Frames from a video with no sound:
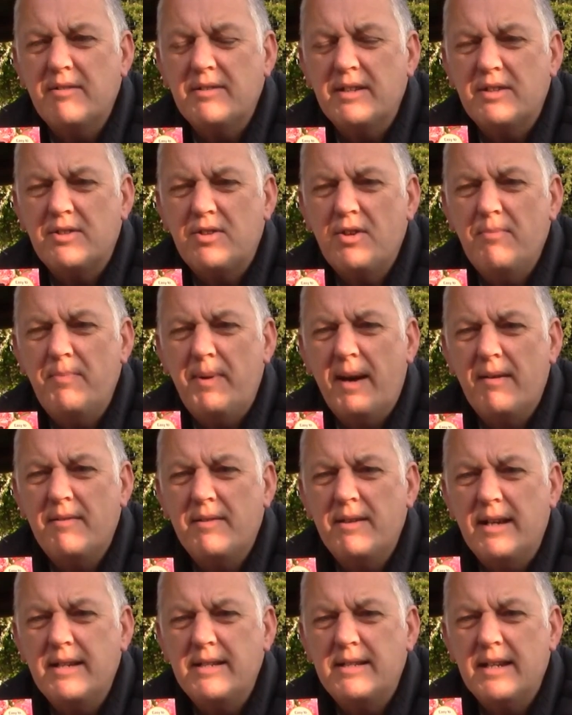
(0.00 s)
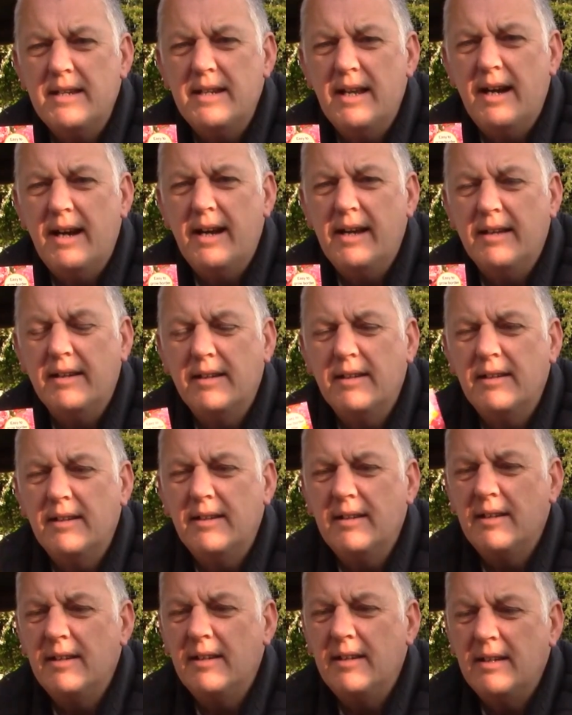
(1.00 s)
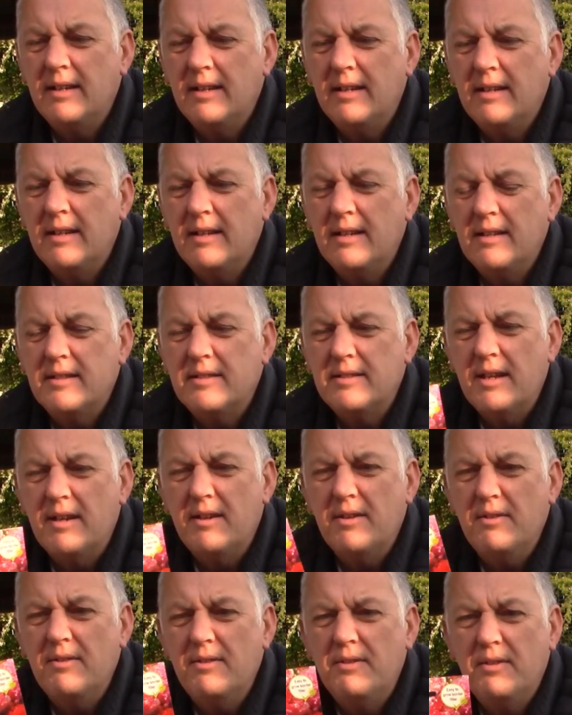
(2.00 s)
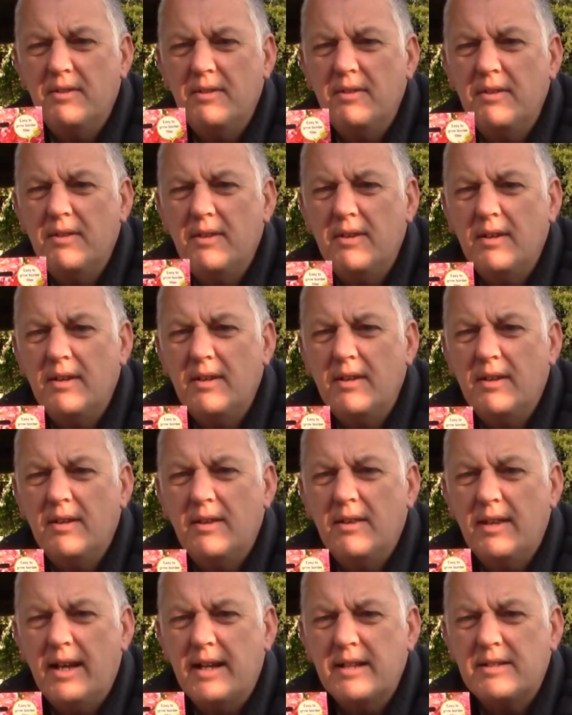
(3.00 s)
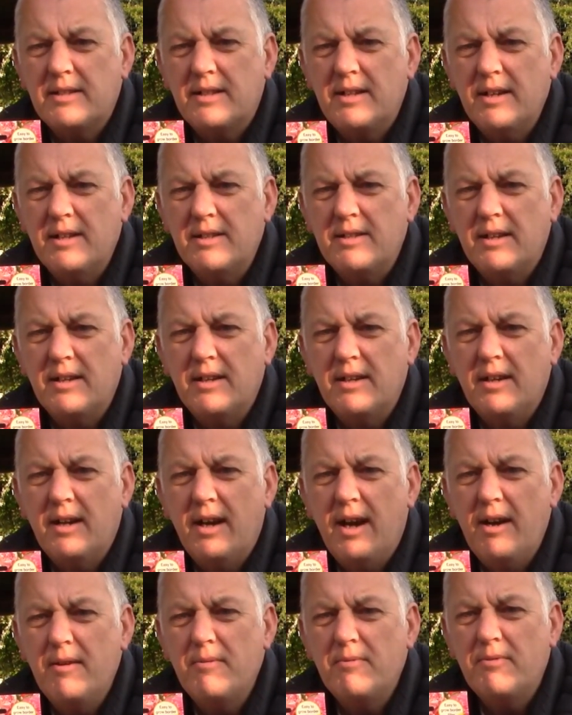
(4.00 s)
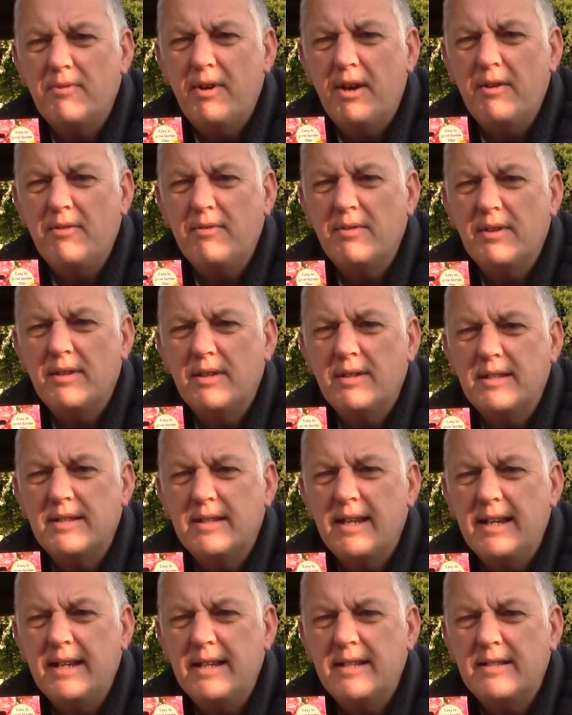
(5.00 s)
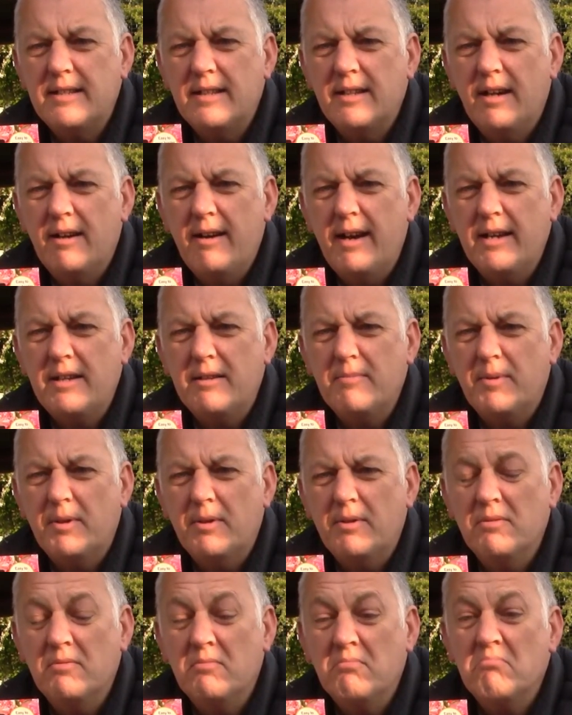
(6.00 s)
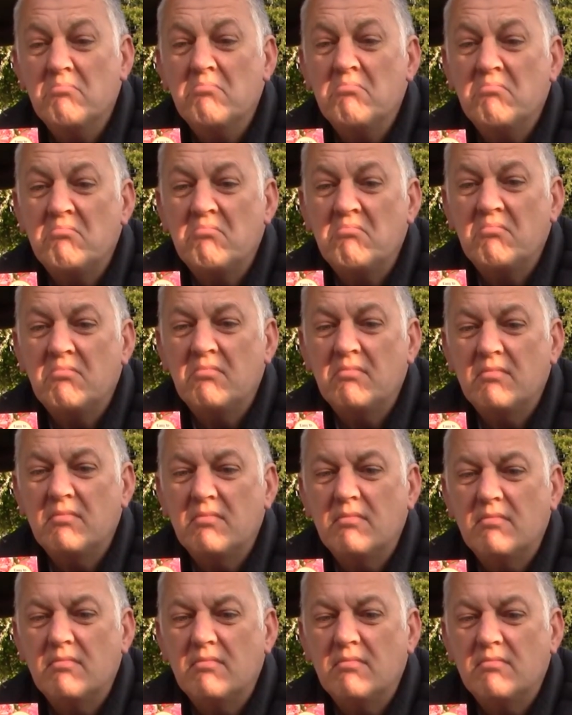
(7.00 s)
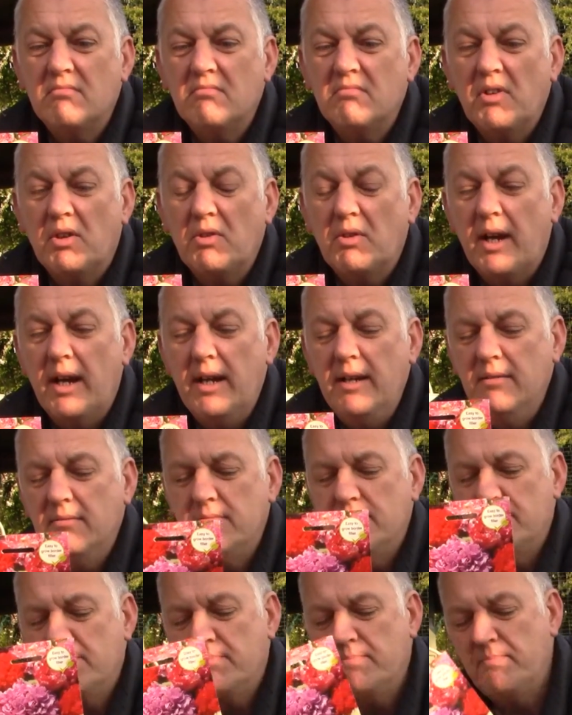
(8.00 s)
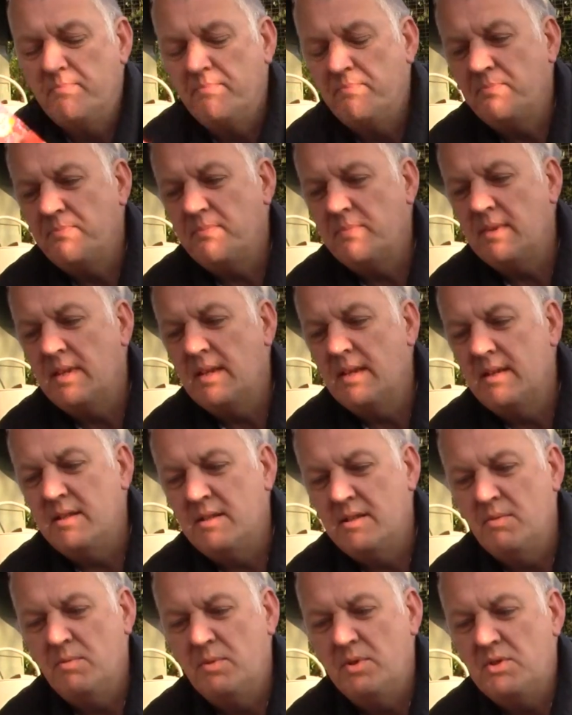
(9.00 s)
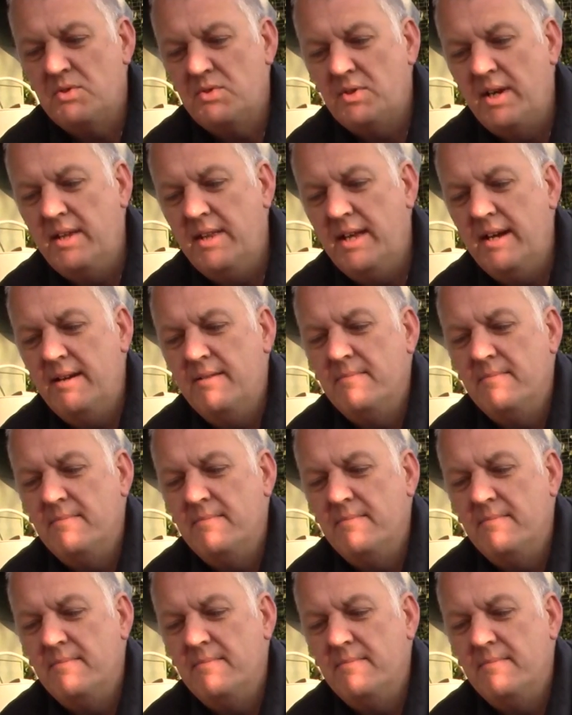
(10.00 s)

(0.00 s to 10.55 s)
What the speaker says: at £2.99. So that's good. Homegrown seeds are edible. Okay, I want to try